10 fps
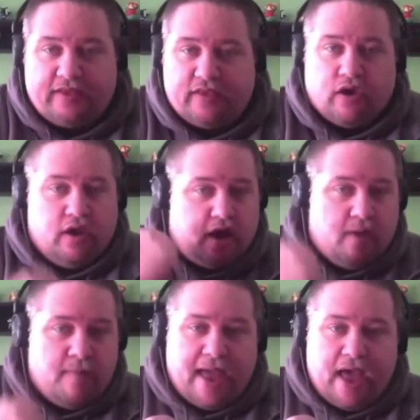Like they're going to
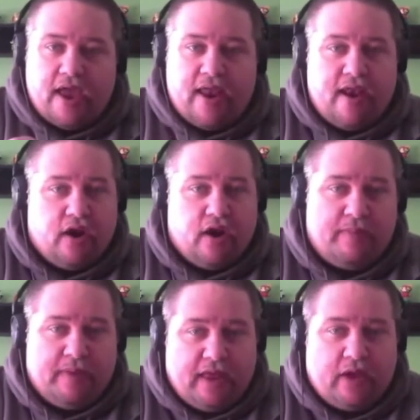come out and they're going
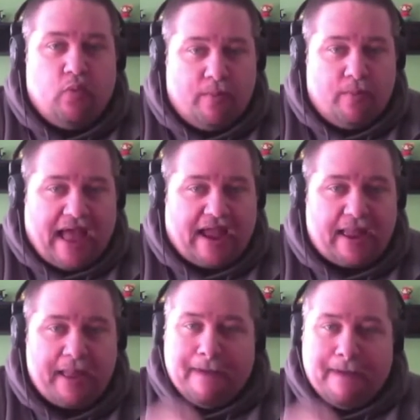to be like, we're
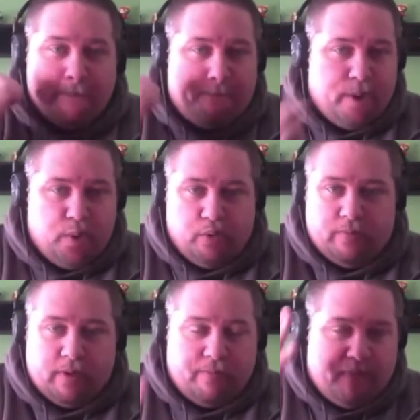back,
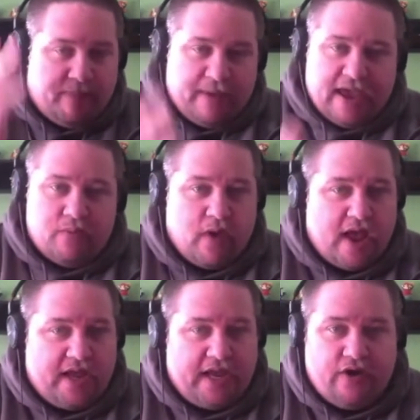boom, big bad
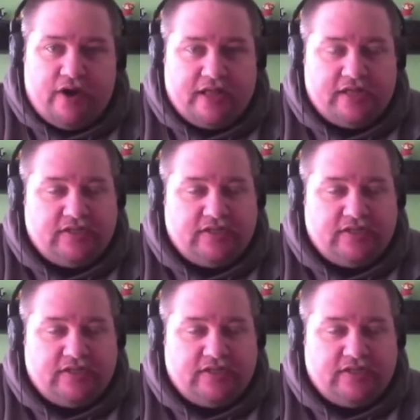way, here it is.